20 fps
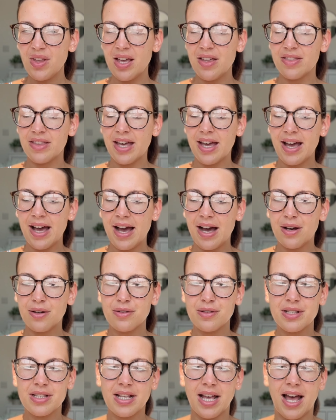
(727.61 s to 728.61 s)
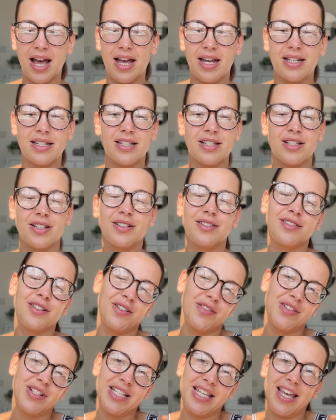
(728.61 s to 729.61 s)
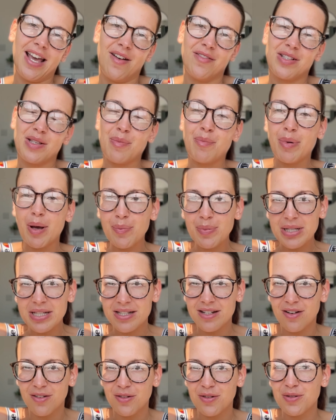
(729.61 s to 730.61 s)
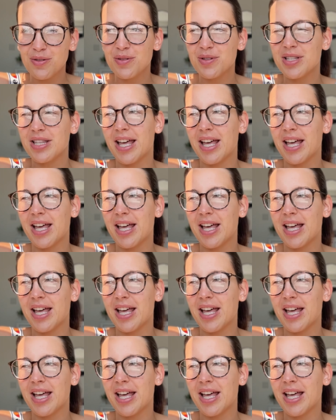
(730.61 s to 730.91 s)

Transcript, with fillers: their house and obviously have some puppy snuggles.